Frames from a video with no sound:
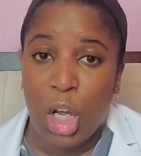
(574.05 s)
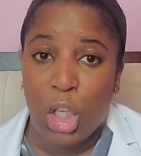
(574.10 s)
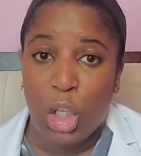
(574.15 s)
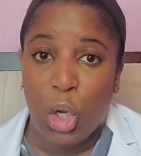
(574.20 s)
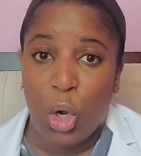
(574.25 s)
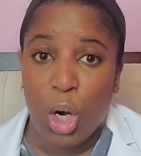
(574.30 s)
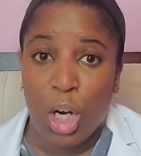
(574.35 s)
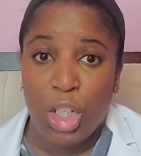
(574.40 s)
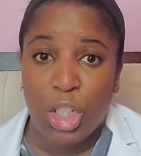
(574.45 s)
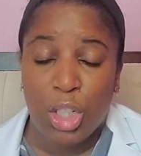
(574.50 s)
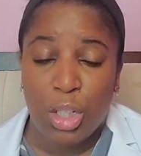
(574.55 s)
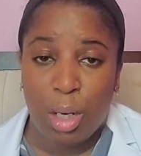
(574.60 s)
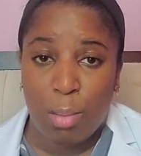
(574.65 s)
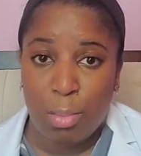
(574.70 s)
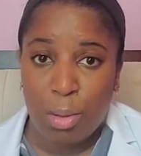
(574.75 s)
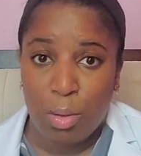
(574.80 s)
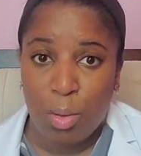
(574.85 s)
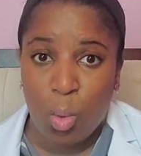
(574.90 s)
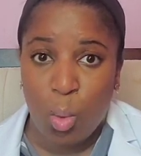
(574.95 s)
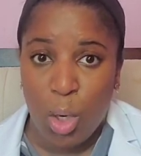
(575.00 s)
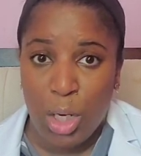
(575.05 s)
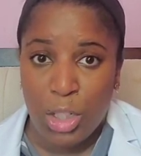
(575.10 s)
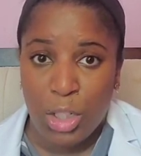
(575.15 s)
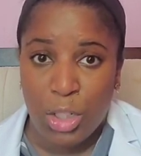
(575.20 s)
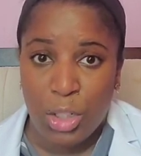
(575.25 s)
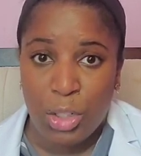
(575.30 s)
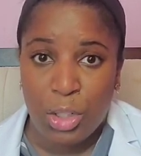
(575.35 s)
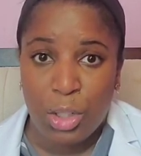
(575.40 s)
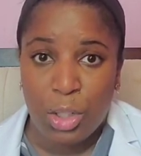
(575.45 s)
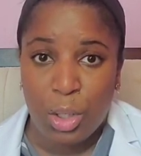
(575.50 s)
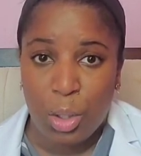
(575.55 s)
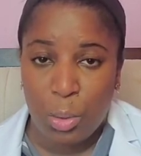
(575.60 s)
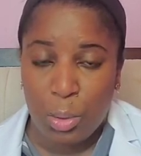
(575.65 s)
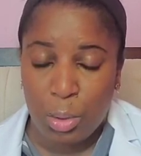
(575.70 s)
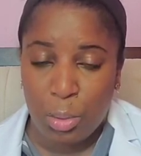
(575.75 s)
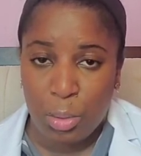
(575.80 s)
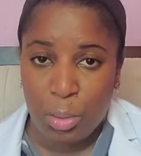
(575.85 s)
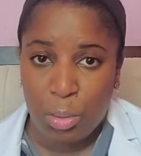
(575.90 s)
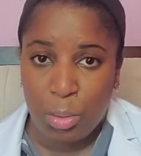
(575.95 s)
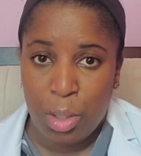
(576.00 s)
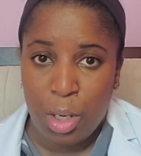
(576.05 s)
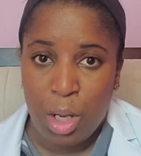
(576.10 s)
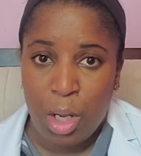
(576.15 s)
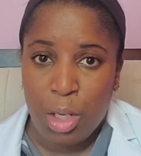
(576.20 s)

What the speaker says: large number of questions to go through,